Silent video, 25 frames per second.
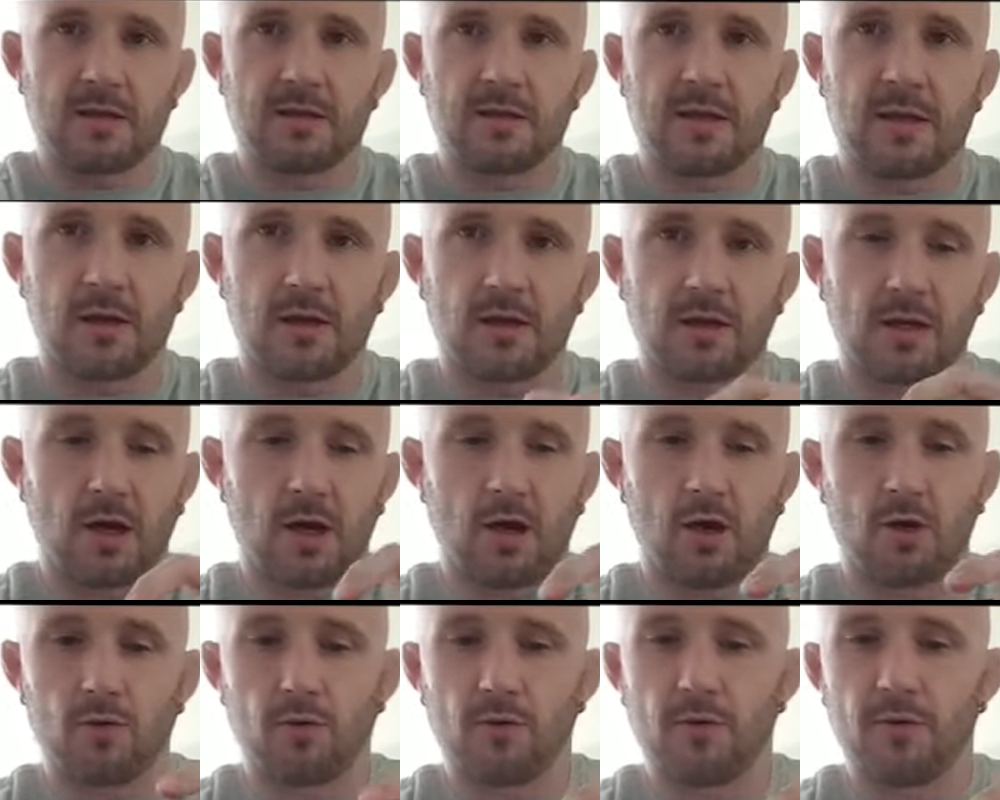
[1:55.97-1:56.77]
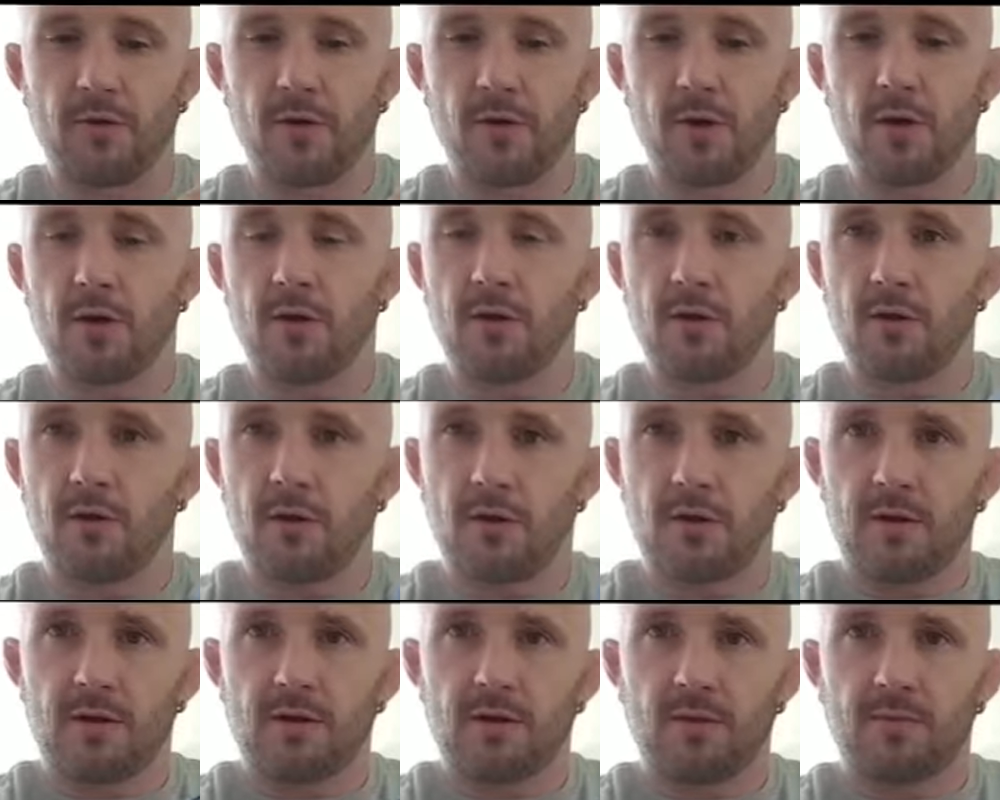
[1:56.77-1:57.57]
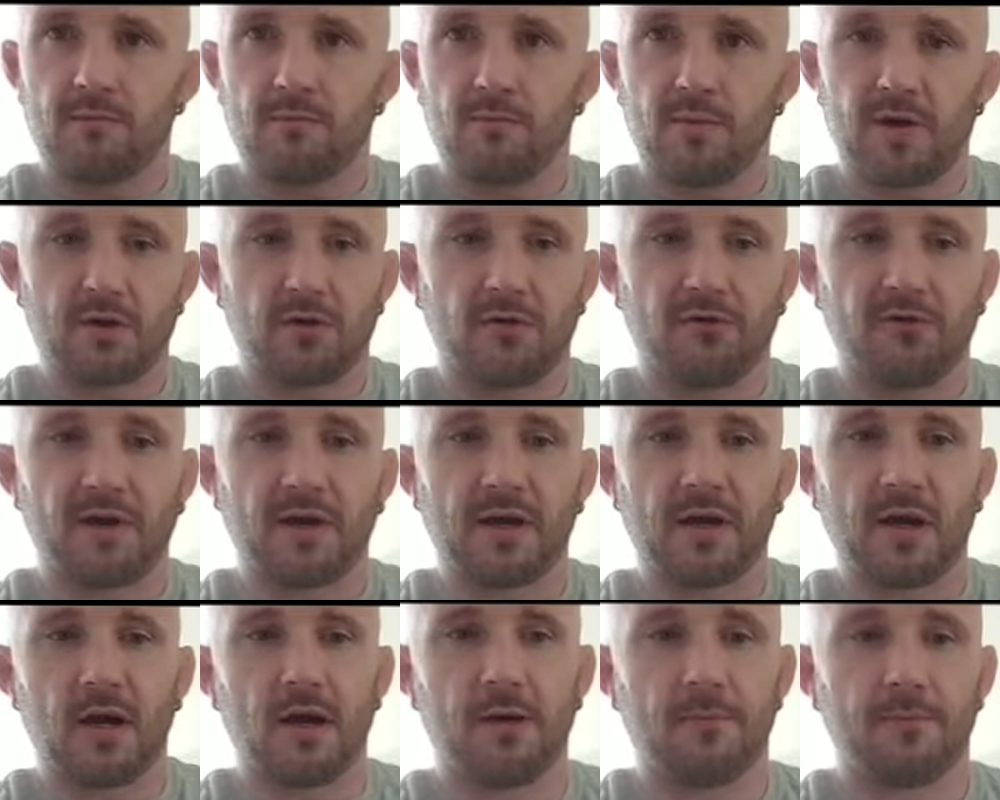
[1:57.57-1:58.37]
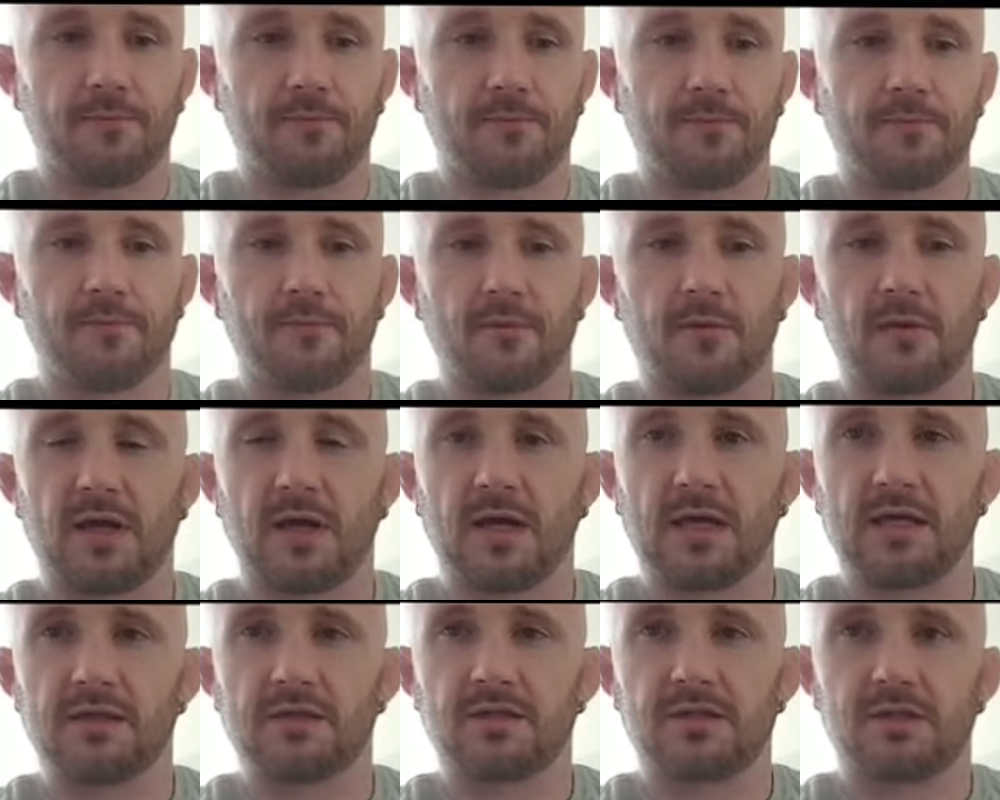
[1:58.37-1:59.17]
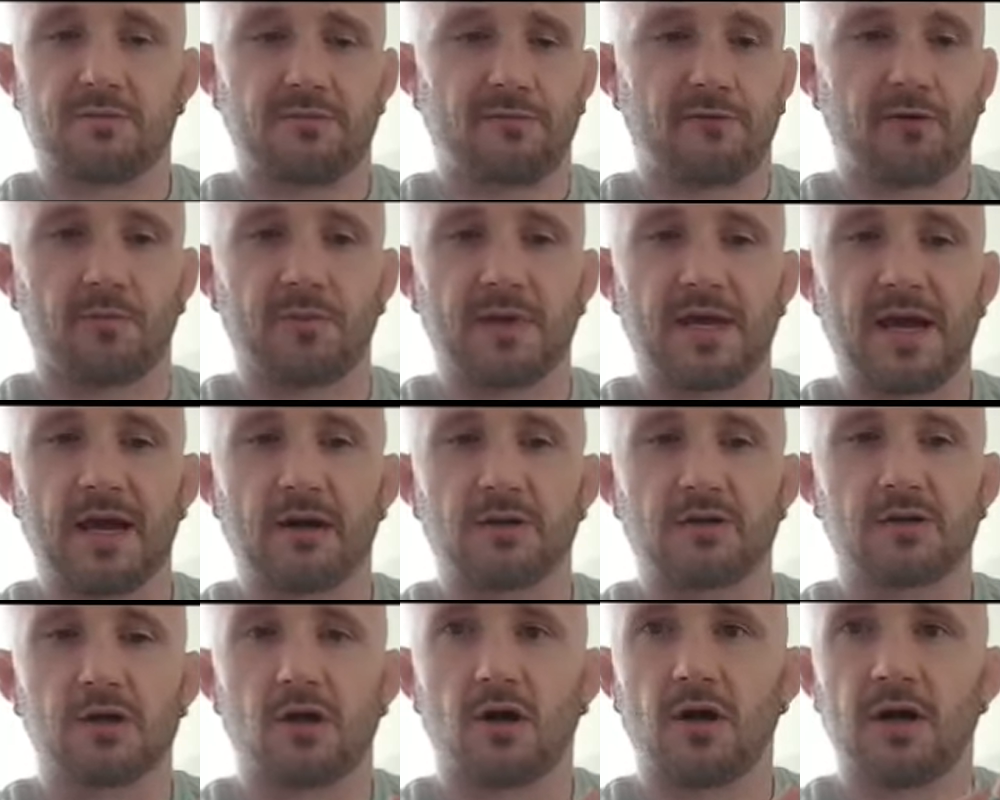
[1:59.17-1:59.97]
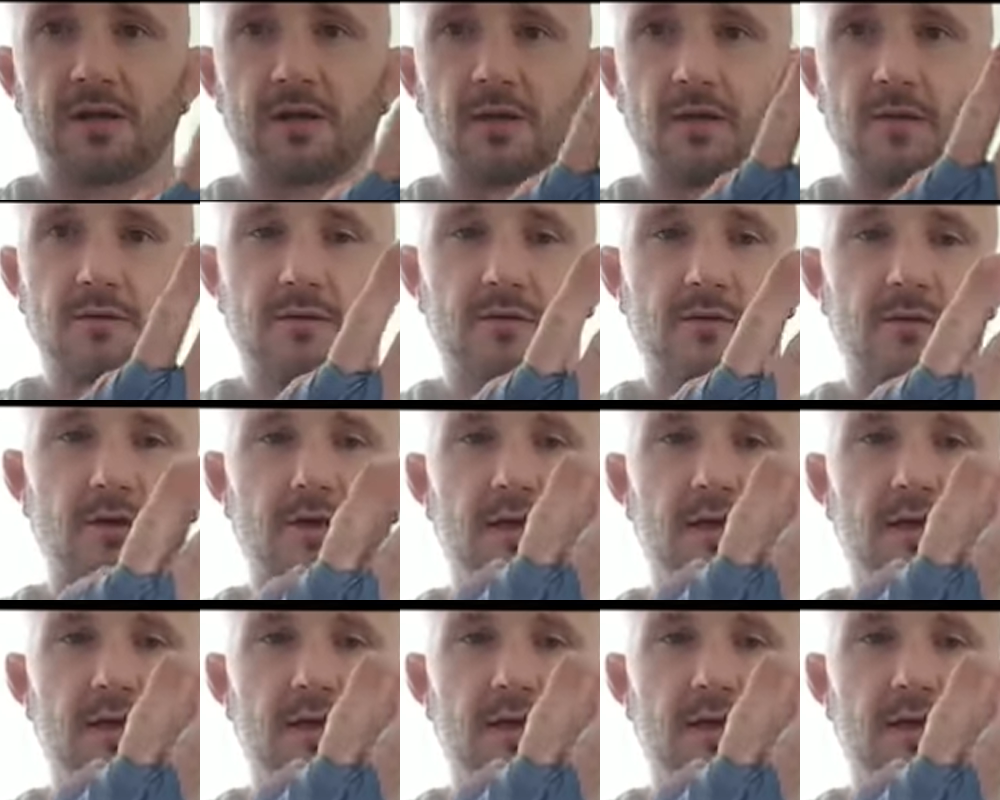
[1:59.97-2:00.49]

Then I go middle finger in from the outside to